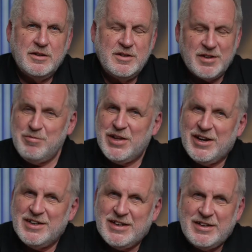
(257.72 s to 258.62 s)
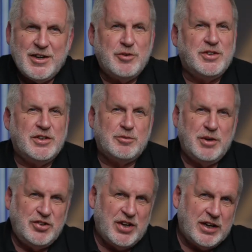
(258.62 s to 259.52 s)
Something I did notice
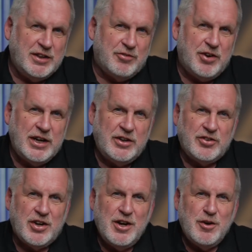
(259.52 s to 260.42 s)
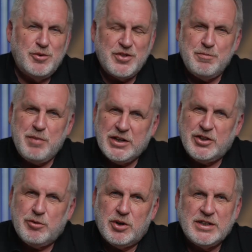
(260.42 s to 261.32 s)
when checking the range was the
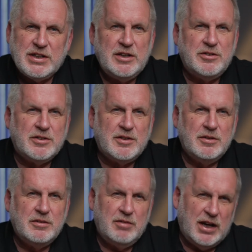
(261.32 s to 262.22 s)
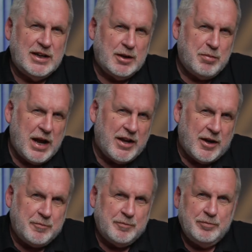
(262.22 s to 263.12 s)
picture quality looked a little
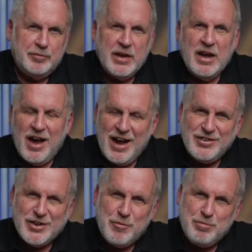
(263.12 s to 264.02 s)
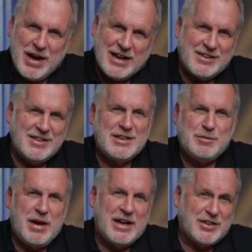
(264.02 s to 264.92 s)
better. I had to go back to the
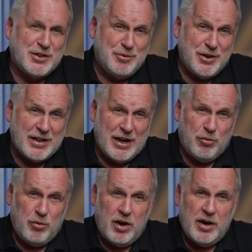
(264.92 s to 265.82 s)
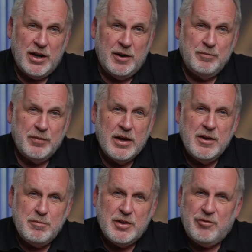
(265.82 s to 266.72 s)
specs to work out why,
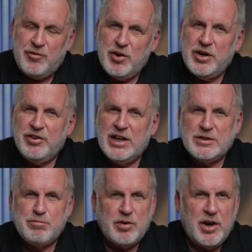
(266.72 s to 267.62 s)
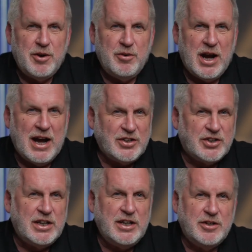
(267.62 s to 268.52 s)
but the 400S Pro
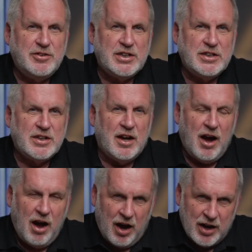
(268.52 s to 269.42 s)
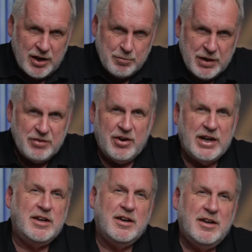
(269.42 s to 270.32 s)
actually uses a higher
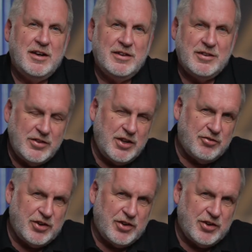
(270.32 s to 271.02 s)
bitrate than the